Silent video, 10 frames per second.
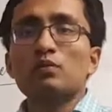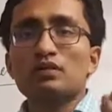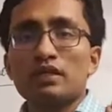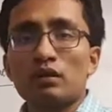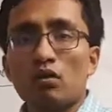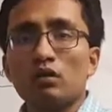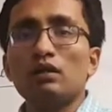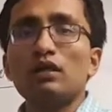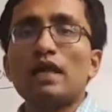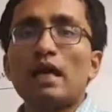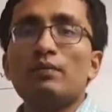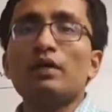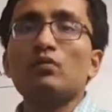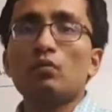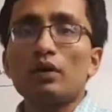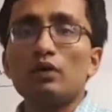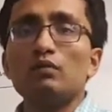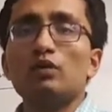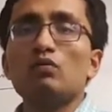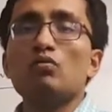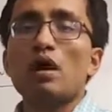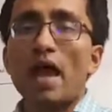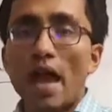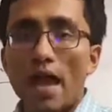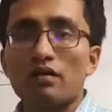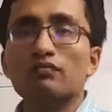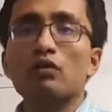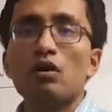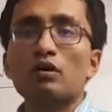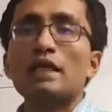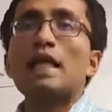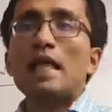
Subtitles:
which can only happen when you have got